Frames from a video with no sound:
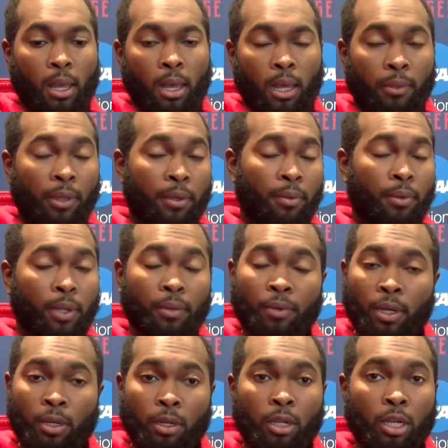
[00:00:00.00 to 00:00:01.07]
They've
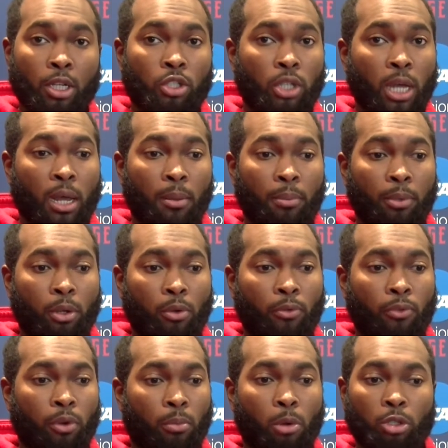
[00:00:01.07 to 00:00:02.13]
done a good job, you know,
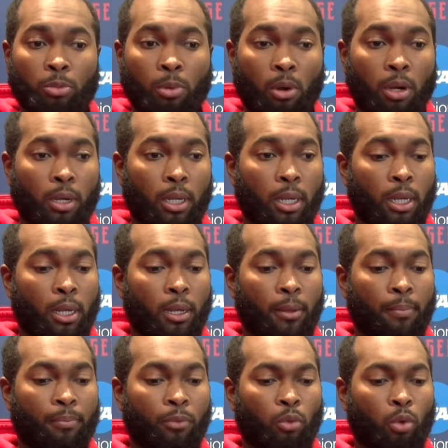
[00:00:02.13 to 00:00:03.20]
for the most part.
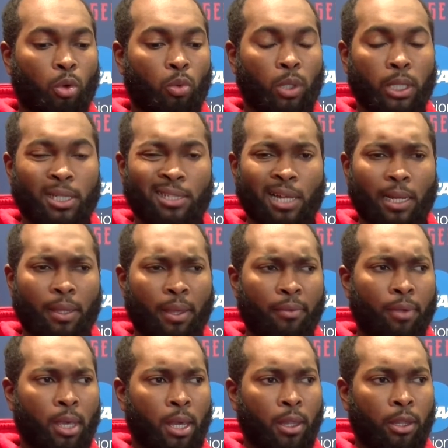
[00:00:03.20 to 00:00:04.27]
We're really excited.
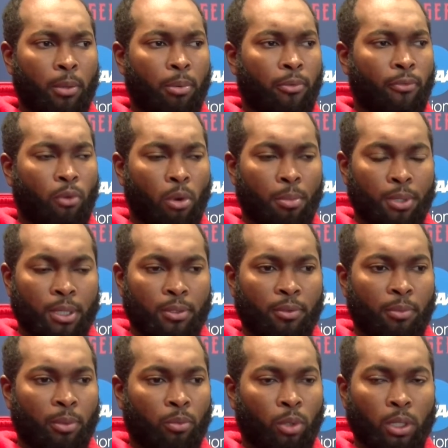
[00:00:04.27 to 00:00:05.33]
Their performances have
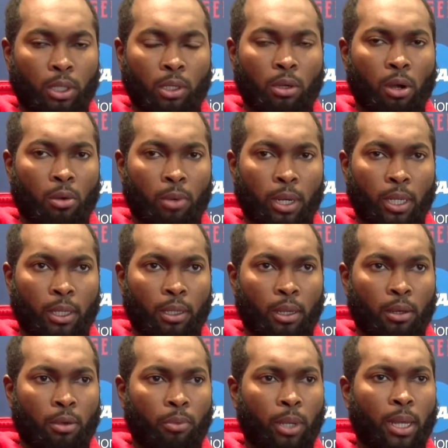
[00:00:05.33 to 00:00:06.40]
been really good already.
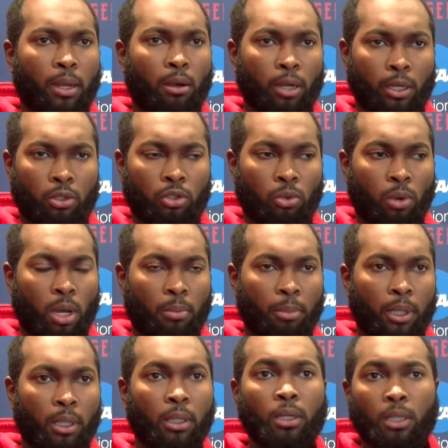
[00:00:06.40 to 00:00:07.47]
We had our inner squad
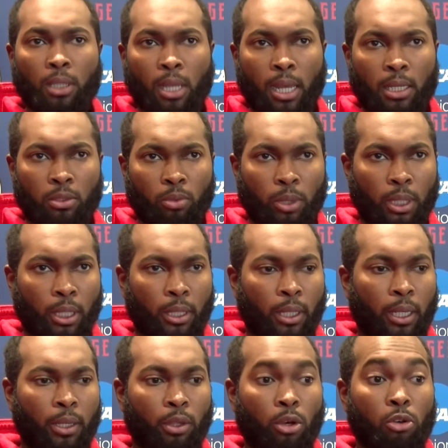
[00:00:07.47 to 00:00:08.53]
meet last week,
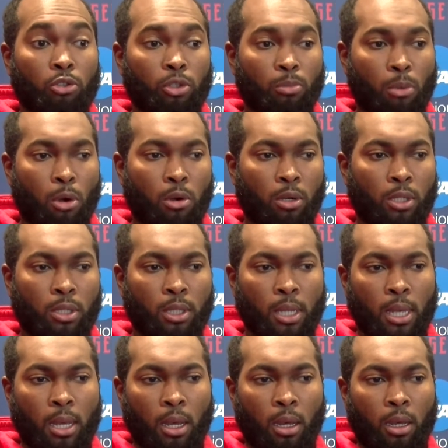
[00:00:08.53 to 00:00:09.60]
and those marks
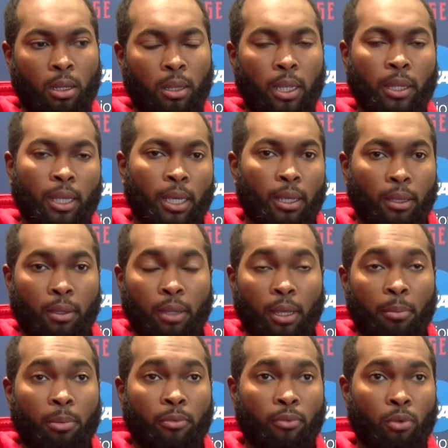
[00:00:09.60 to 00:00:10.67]
that they
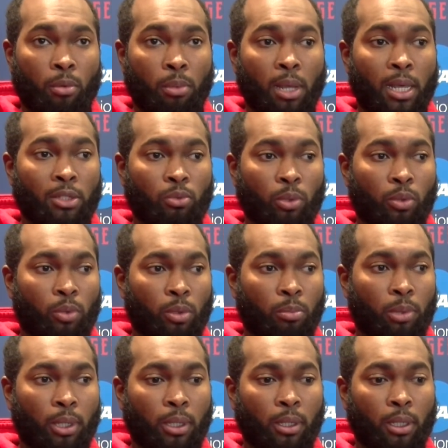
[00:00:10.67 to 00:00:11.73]
performed last week would have
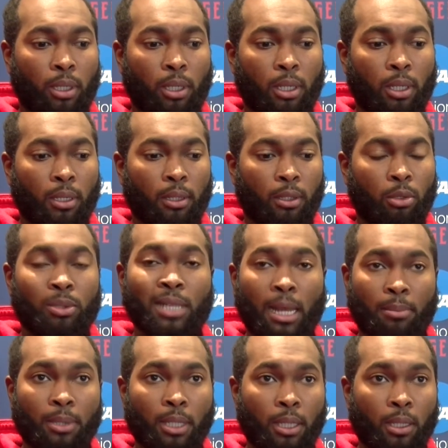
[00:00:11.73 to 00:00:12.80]
been, you know,
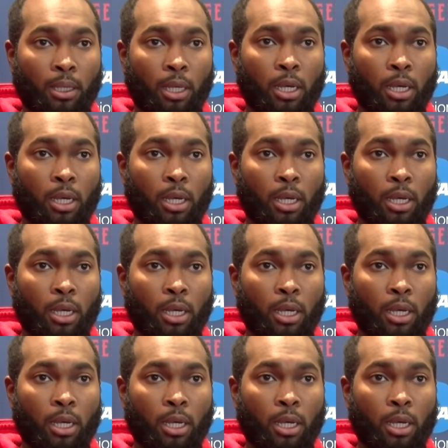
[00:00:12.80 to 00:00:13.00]
top 10 in the